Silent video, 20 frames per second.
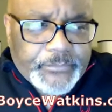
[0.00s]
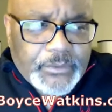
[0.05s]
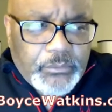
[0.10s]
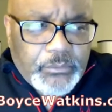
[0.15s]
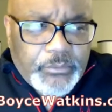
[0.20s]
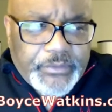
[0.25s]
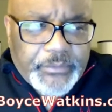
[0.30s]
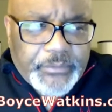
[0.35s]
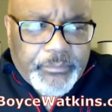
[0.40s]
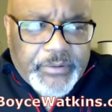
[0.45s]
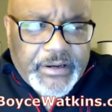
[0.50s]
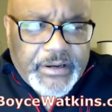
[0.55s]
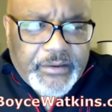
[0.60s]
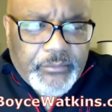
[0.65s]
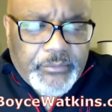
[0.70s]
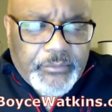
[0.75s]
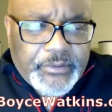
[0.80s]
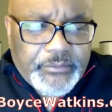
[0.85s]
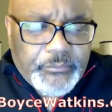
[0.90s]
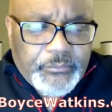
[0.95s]
when
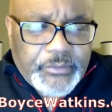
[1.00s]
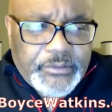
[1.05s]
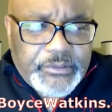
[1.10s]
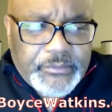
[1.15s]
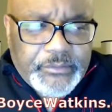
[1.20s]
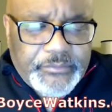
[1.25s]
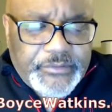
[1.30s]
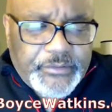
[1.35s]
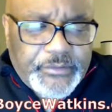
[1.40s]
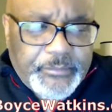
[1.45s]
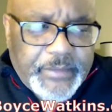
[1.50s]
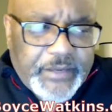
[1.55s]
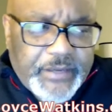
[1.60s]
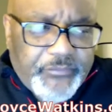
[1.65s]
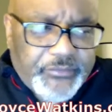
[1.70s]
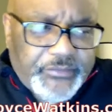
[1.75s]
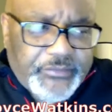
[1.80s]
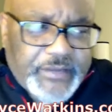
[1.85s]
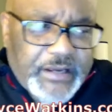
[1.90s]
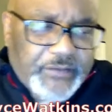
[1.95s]
the demand
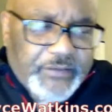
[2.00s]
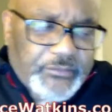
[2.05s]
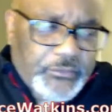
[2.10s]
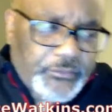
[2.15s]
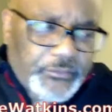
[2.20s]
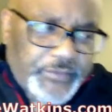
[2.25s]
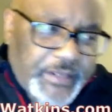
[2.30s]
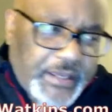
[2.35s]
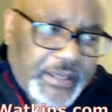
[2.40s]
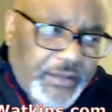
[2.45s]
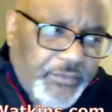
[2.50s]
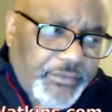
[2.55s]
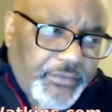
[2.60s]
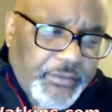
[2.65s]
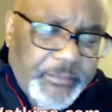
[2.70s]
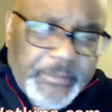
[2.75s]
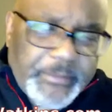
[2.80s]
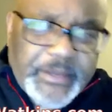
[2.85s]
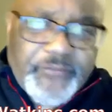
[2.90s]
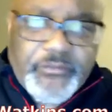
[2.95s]
for stocks goes down, the
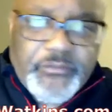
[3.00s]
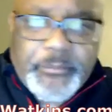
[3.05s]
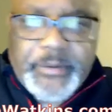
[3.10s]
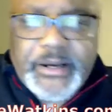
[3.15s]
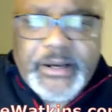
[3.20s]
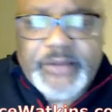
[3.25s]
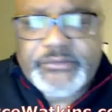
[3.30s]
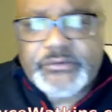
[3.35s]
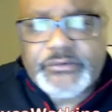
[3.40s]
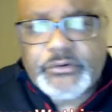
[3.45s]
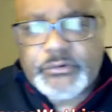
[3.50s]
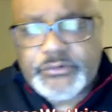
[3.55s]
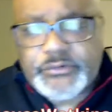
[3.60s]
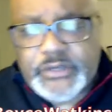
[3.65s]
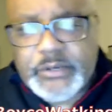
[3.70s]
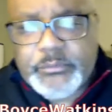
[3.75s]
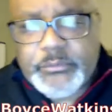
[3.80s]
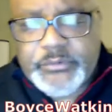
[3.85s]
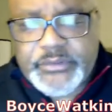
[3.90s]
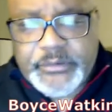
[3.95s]
demand for bonds goes
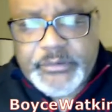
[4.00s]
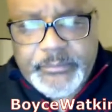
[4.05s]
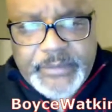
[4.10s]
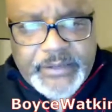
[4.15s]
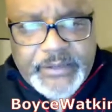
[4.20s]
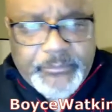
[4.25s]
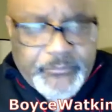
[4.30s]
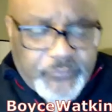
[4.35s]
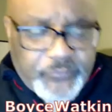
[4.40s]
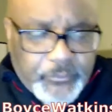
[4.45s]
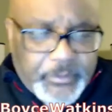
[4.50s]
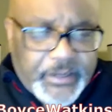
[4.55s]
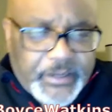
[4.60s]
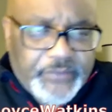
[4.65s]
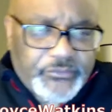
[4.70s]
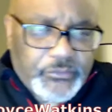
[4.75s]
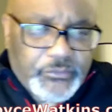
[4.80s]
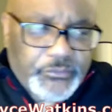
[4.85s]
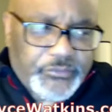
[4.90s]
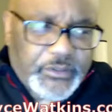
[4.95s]
up. When the demand for
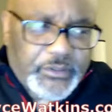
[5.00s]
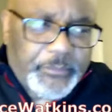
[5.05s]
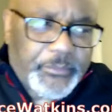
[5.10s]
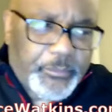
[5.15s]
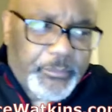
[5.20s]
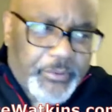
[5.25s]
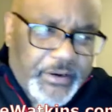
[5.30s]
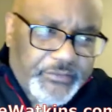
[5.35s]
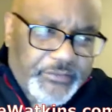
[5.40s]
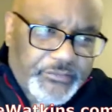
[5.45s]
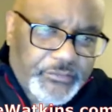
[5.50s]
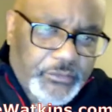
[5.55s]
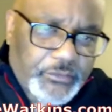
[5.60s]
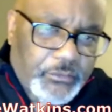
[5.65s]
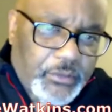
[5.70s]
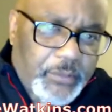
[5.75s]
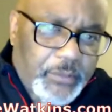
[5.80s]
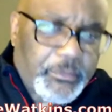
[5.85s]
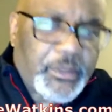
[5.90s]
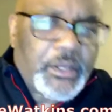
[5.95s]
bonds goes up, the prices
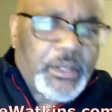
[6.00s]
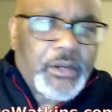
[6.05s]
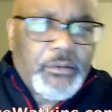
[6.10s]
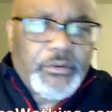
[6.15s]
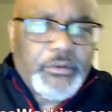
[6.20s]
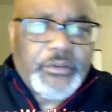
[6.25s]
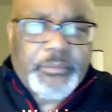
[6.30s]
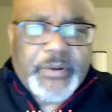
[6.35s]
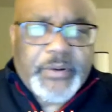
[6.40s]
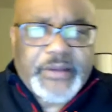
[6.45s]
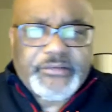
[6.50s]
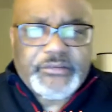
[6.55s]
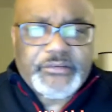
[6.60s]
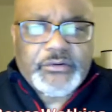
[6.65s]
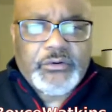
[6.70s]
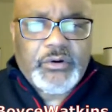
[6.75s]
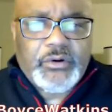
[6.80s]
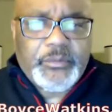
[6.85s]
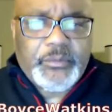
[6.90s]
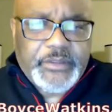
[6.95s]
go up. When the prices
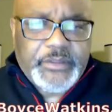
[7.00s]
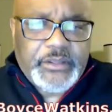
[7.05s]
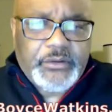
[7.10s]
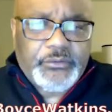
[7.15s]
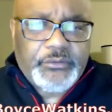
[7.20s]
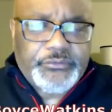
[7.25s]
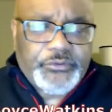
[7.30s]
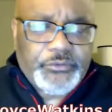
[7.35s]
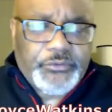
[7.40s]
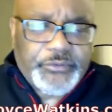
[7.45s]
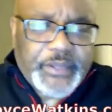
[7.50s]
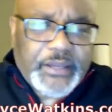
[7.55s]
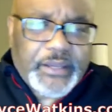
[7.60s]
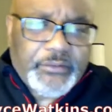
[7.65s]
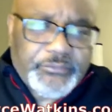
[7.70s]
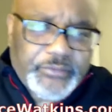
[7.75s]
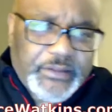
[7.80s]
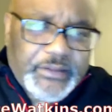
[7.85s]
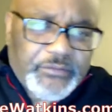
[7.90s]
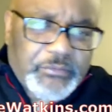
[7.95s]
go up, the yields go down.
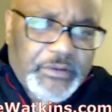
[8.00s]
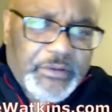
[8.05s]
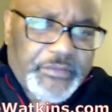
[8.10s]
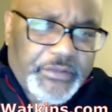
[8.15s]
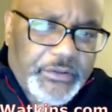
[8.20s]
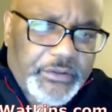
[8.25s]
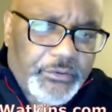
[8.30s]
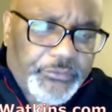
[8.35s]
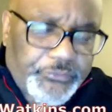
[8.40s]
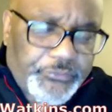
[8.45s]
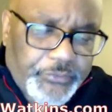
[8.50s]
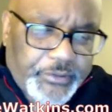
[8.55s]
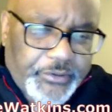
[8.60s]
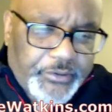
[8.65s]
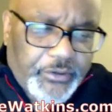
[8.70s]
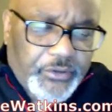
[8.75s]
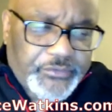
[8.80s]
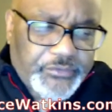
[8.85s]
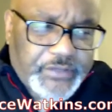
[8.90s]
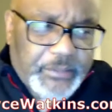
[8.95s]
So that's why the yields are at an
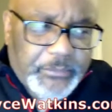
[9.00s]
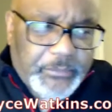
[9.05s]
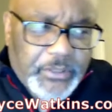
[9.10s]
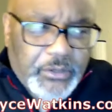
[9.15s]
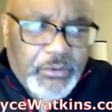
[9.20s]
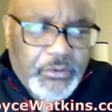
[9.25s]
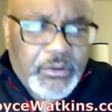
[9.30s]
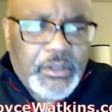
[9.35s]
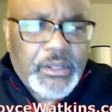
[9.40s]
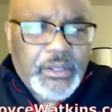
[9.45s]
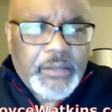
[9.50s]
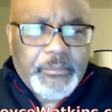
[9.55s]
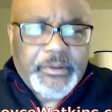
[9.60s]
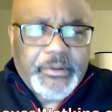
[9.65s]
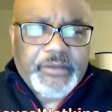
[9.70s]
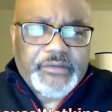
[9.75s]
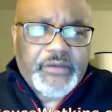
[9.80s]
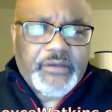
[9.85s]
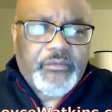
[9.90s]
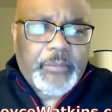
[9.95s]
all-time low,
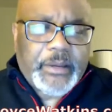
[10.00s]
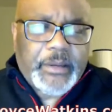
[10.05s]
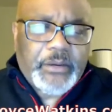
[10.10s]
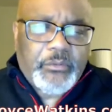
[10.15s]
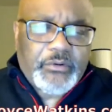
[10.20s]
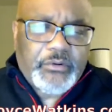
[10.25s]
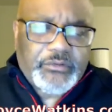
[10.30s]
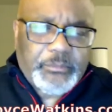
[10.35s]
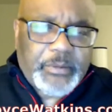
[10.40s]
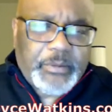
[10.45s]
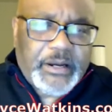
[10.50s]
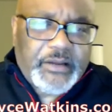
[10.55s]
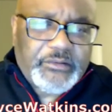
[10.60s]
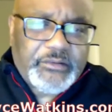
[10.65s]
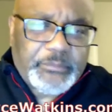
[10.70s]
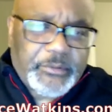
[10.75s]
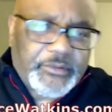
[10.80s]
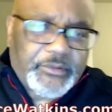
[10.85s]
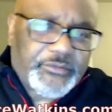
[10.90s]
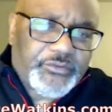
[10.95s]
because everybody wants
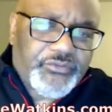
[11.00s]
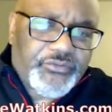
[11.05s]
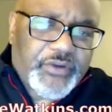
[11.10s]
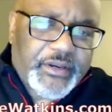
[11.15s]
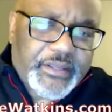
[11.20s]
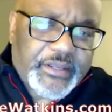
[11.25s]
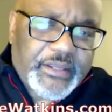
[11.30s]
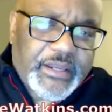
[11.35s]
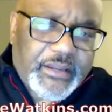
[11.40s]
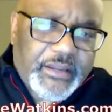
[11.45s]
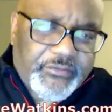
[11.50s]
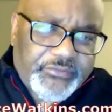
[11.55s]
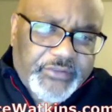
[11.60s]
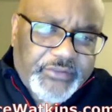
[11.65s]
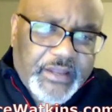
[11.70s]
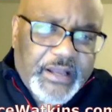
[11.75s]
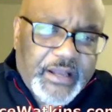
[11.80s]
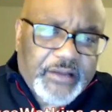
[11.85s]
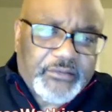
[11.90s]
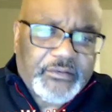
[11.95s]
bonds because they're trying to get out of
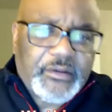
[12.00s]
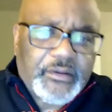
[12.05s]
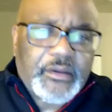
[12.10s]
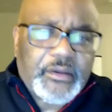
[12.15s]
stocks.